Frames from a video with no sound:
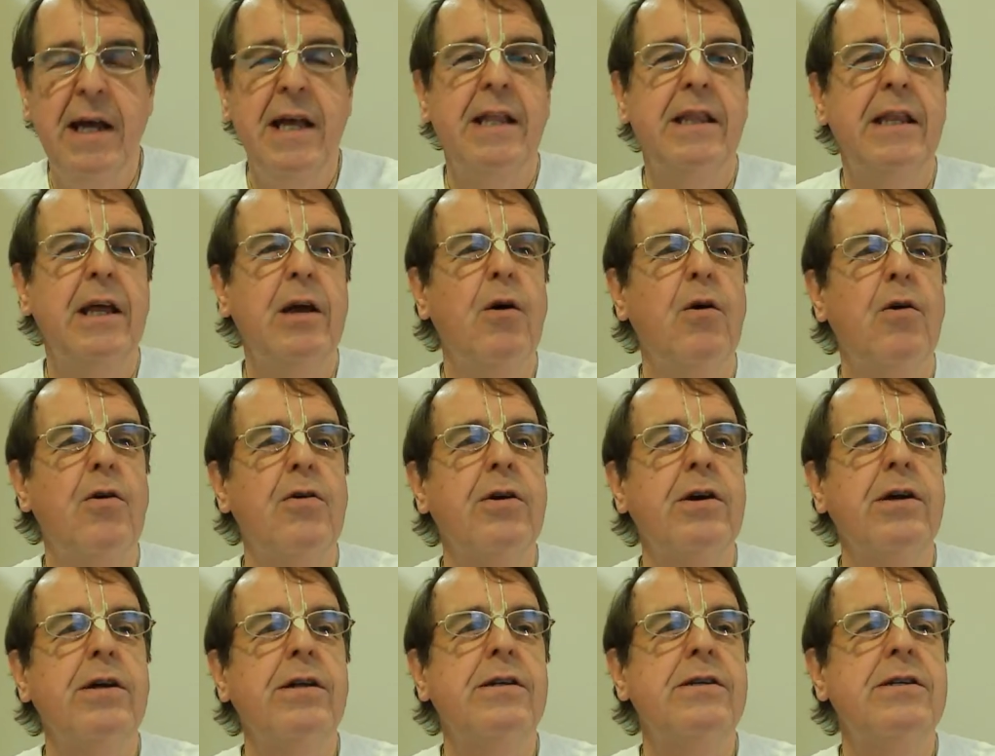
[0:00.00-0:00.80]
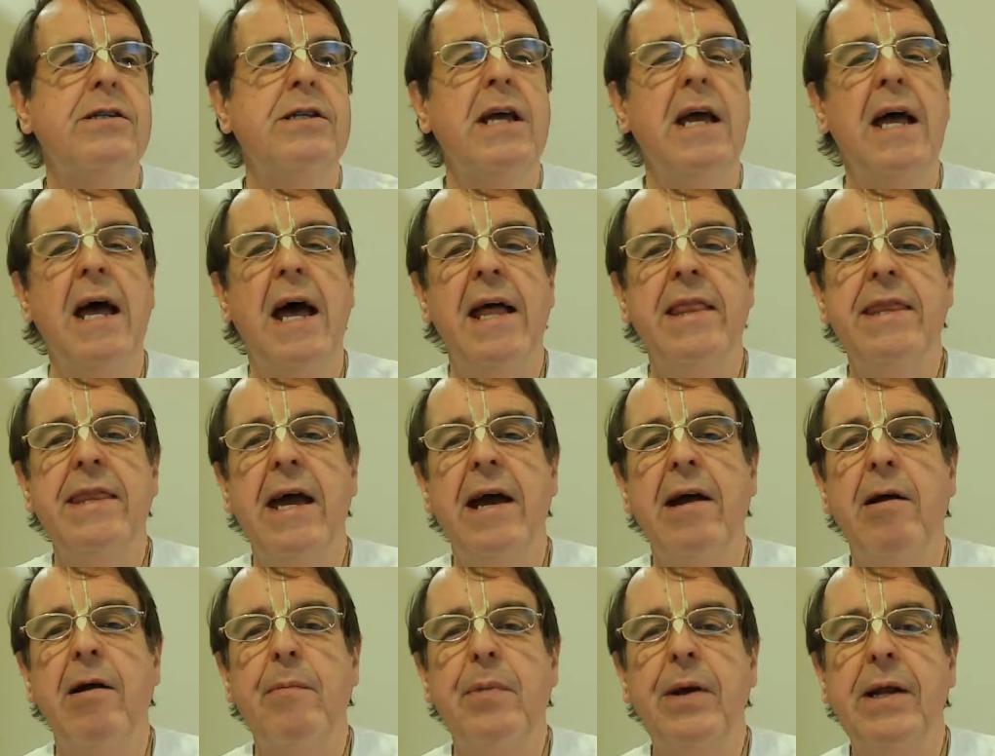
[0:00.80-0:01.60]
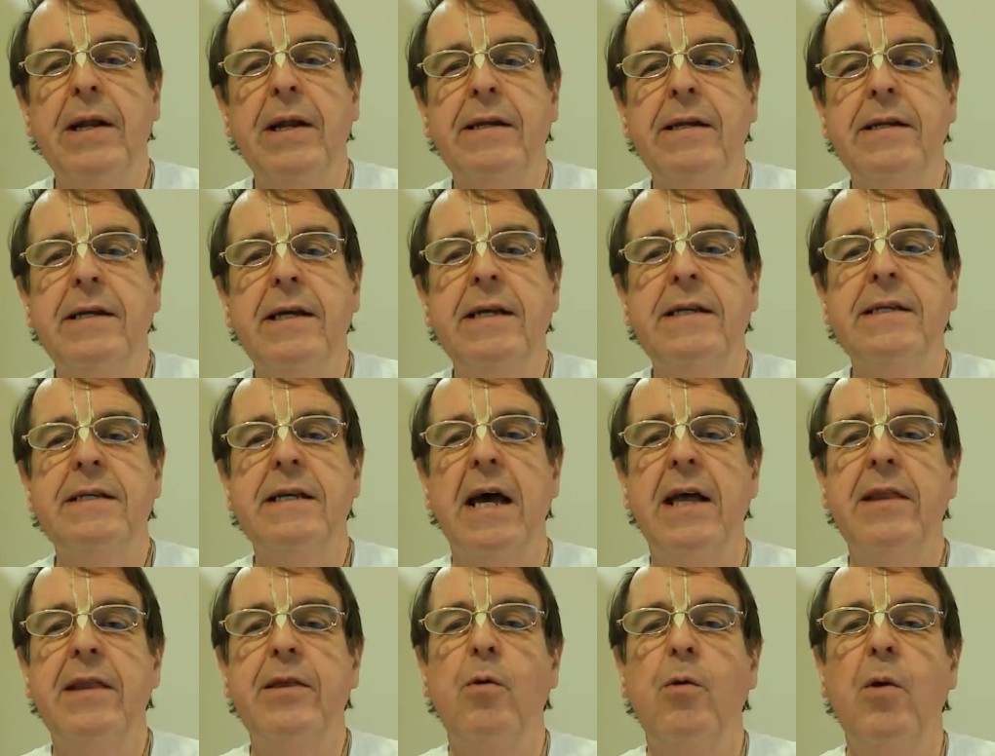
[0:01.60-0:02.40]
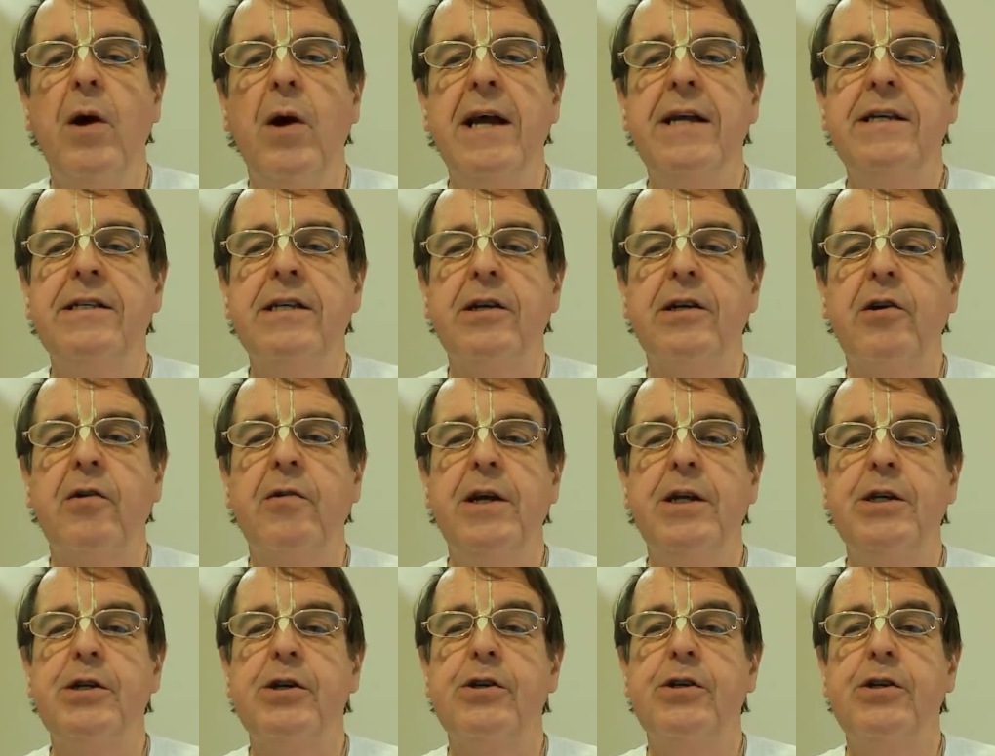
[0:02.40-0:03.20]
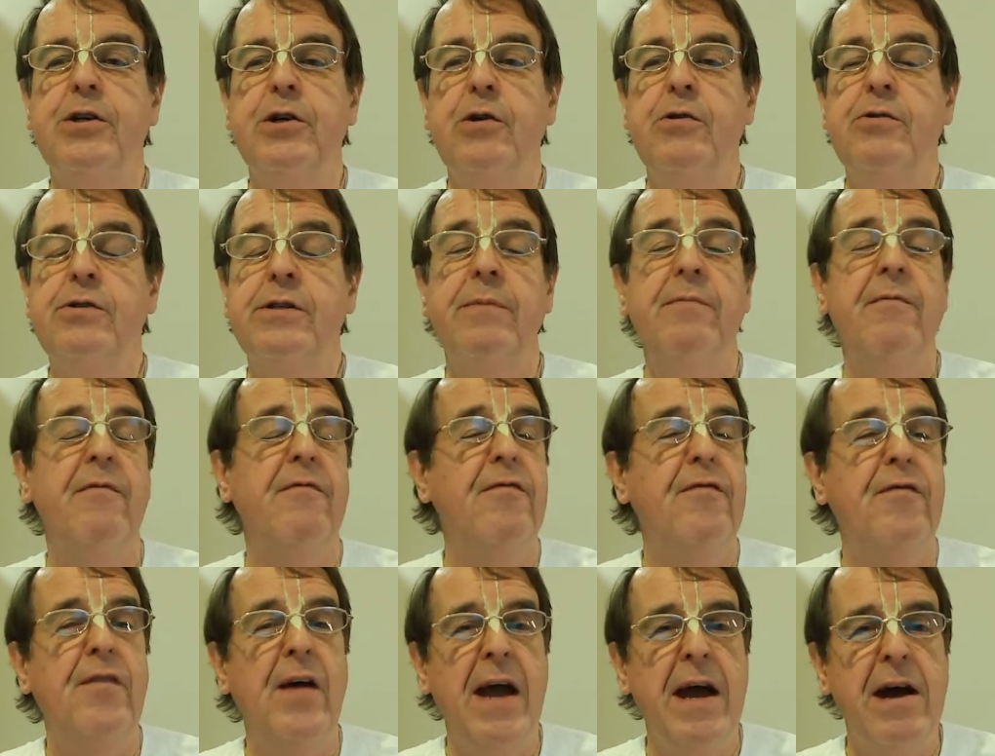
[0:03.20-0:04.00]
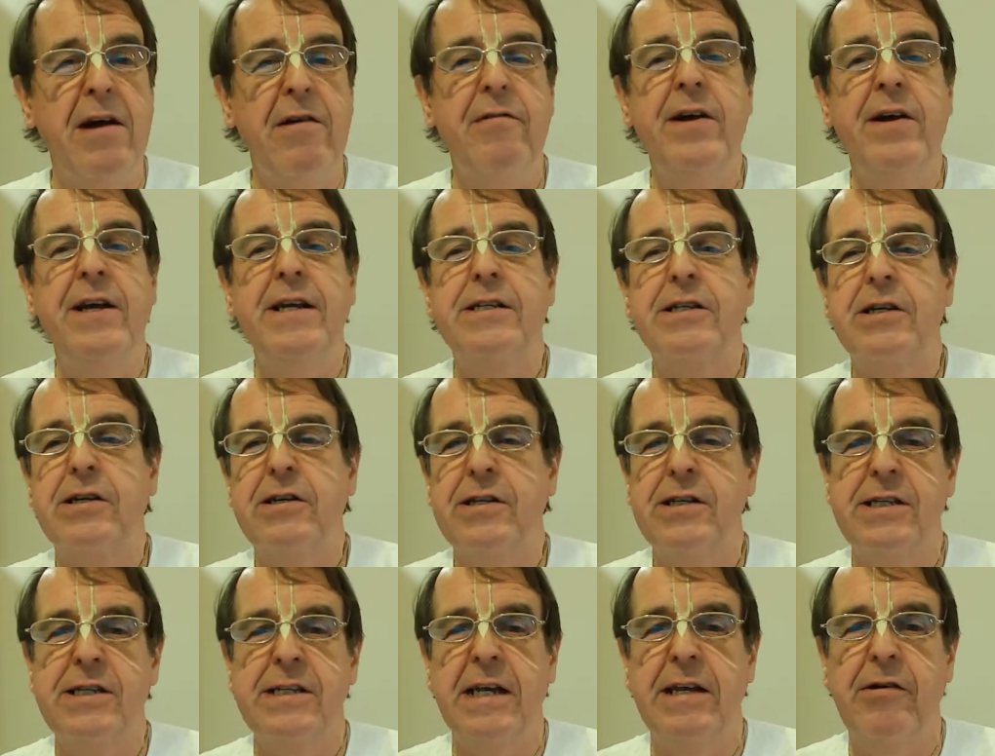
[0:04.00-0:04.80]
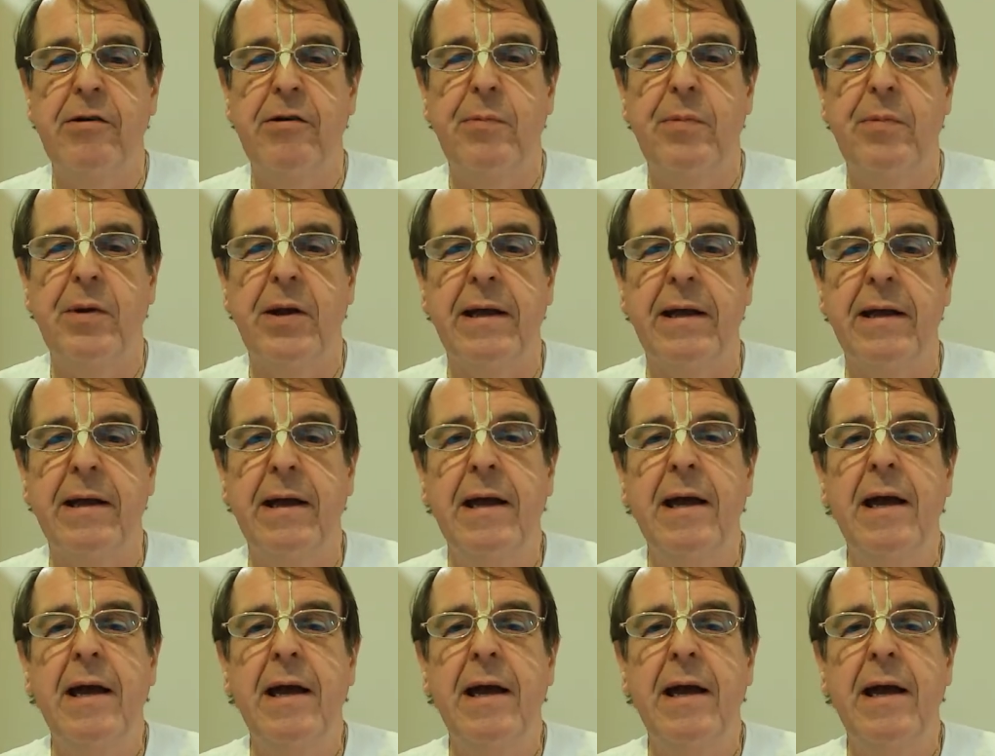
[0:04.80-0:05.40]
The organs and their abilities and the ways that creatures use them varies considerably,